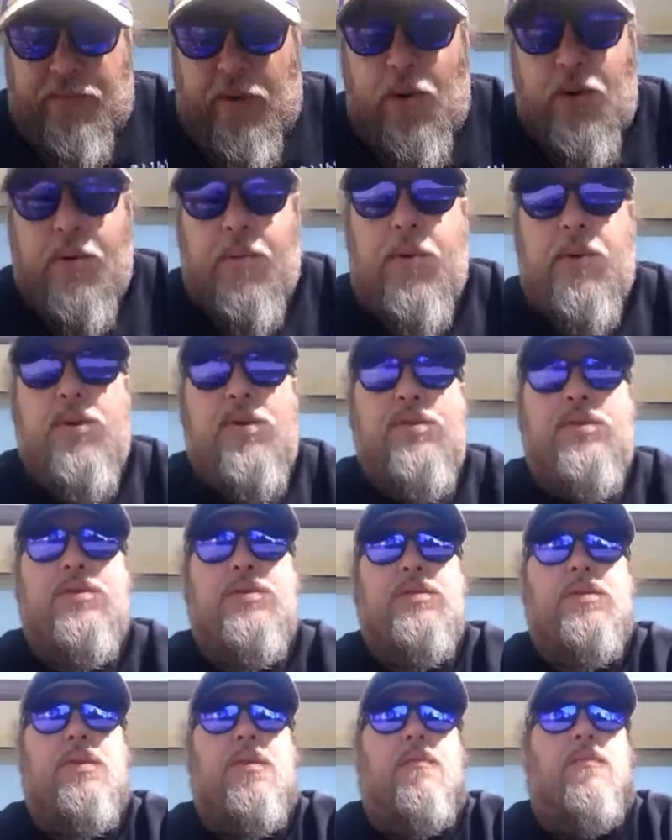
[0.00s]

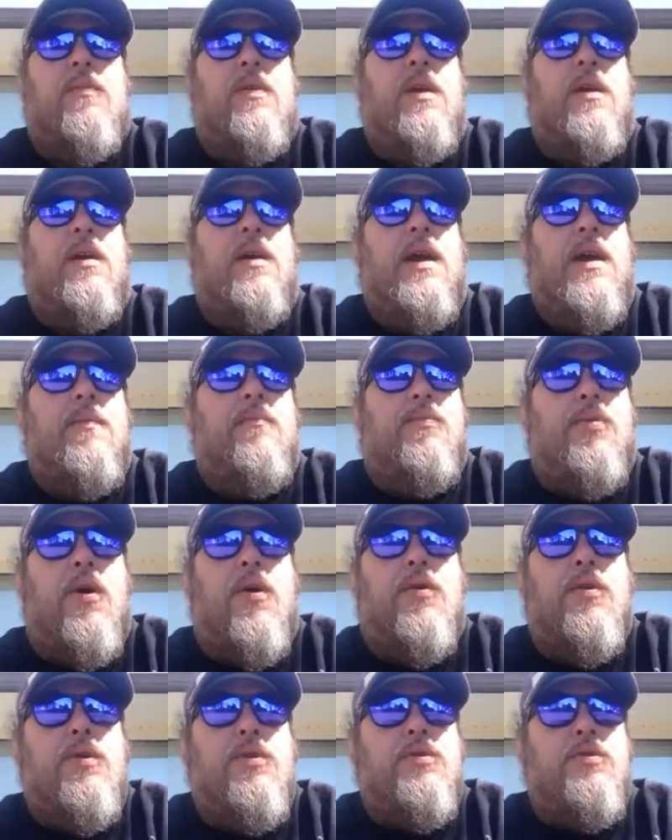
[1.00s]
farmers and
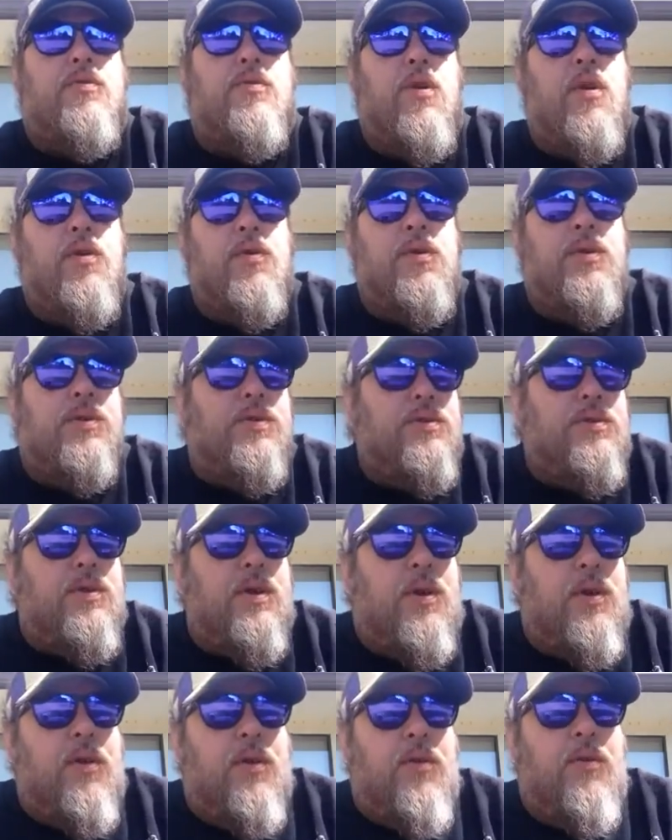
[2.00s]
produce growers
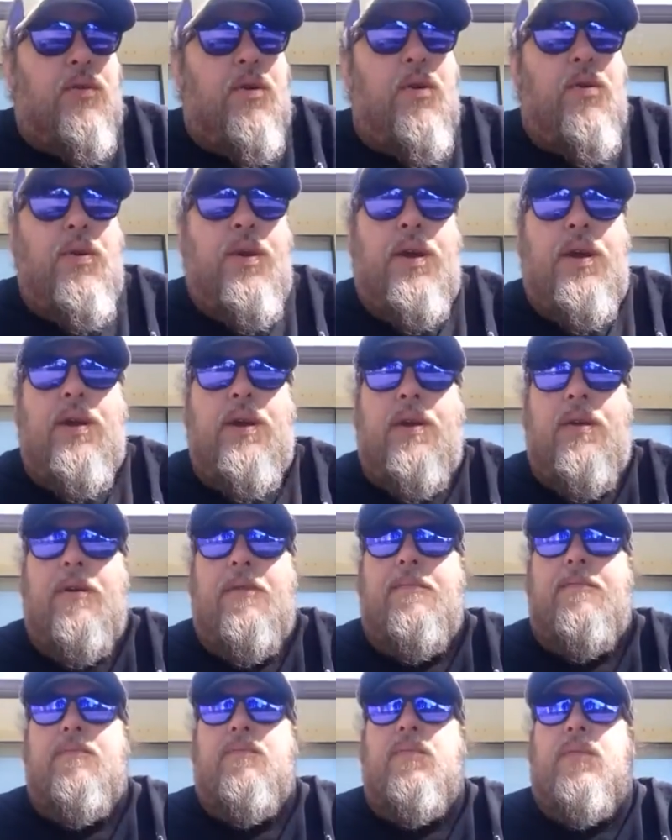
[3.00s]
are growing.
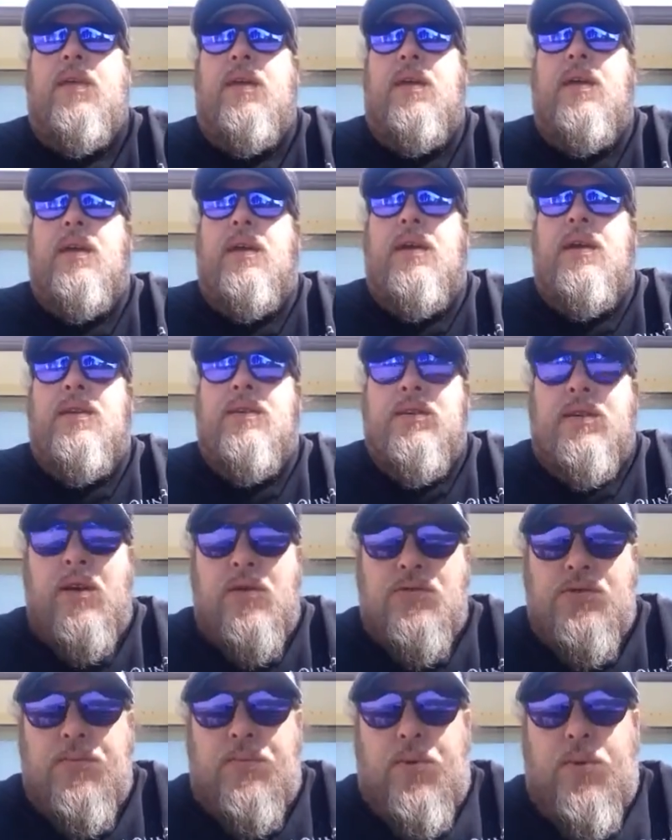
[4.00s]

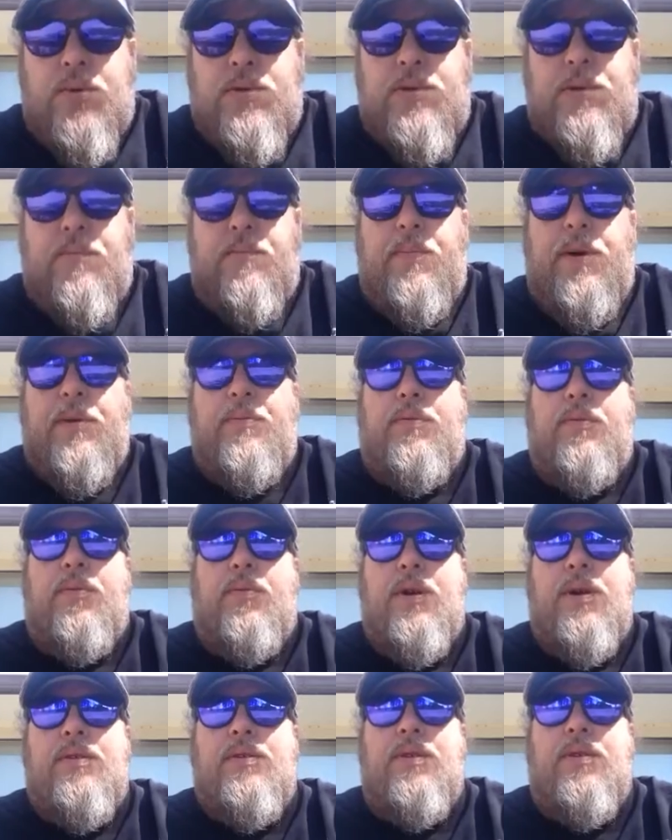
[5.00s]
Go support them people
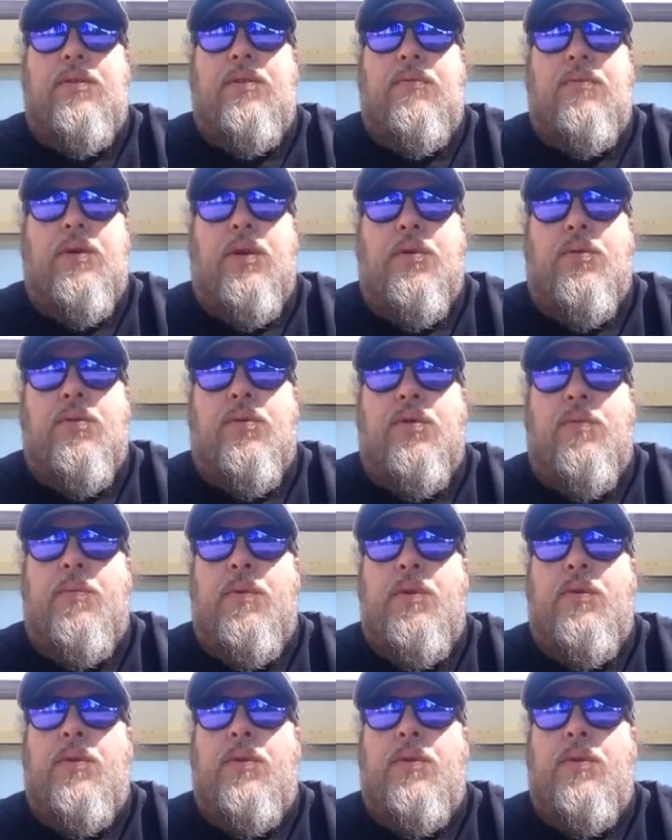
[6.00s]
around your local community.